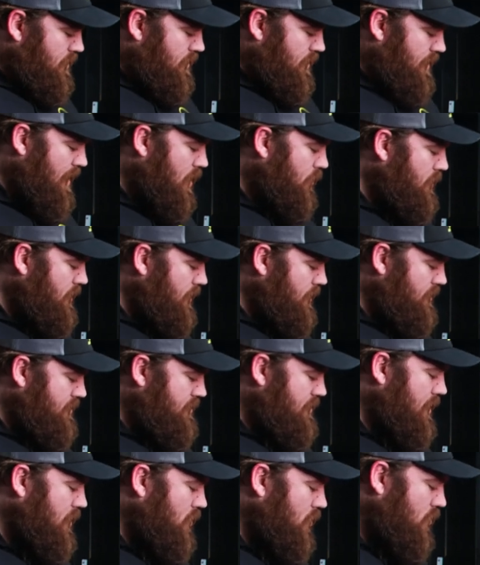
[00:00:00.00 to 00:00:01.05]
Now we need to
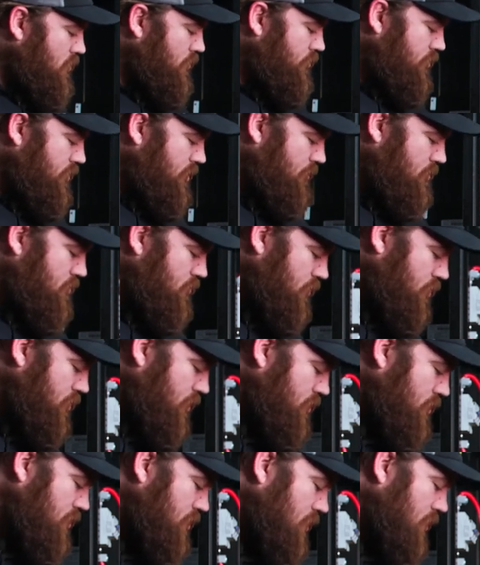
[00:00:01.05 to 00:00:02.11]
set all the dip
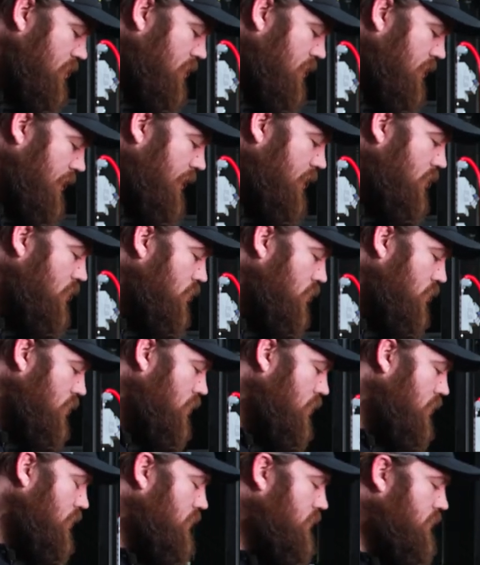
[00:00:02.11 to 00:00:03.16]
switches in
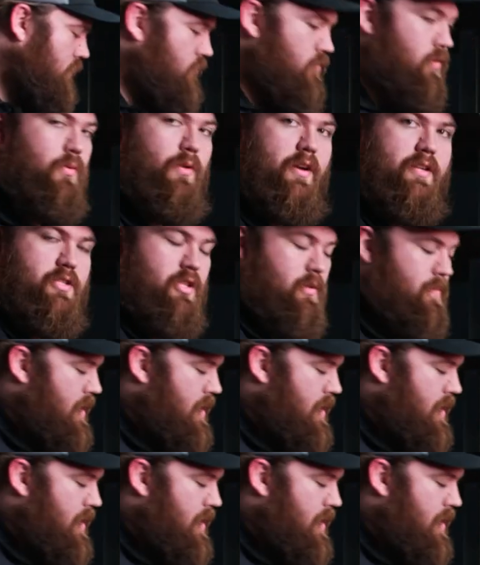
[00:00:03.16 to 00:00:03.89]
order for the rest of